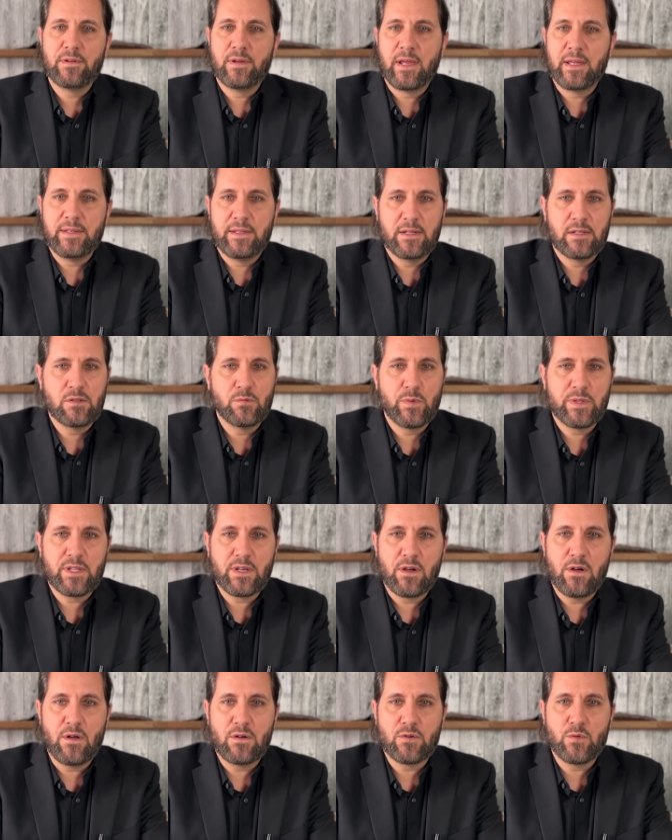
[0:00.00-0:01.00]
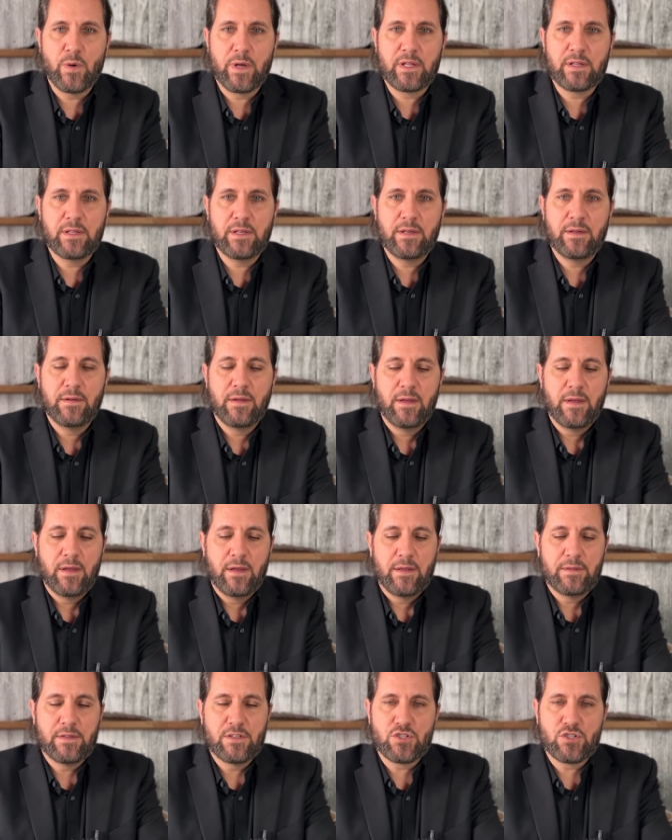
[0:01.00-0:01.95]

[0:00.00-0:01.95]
and dealing with the call quickly, the